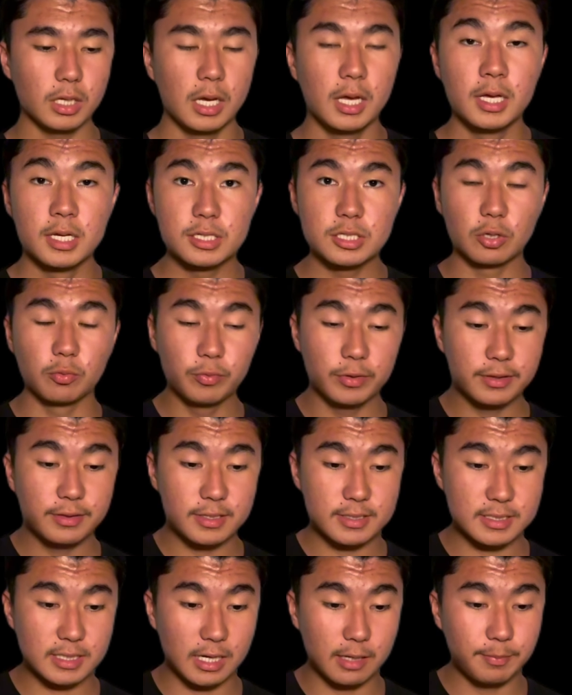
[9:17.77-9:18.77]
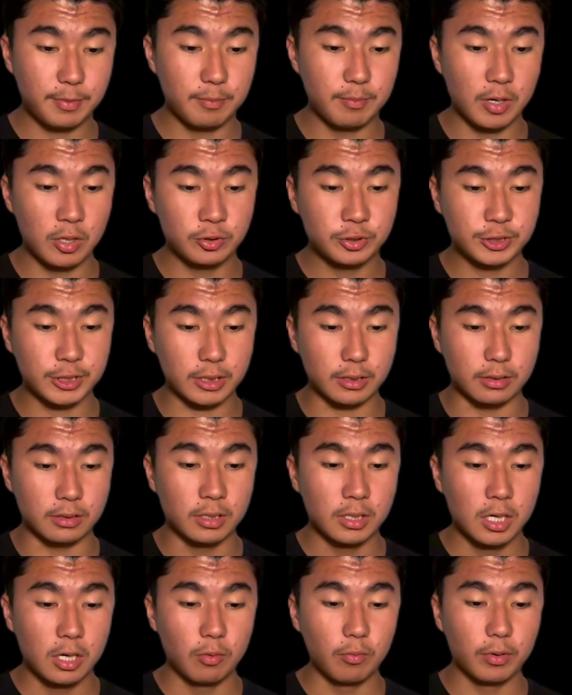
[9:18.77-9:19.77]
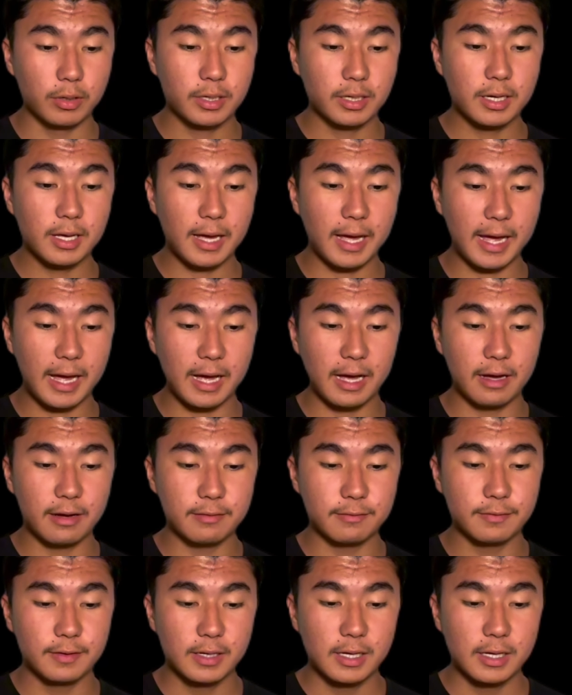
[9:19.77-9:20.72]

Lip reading: So with this type of motion, we're going to have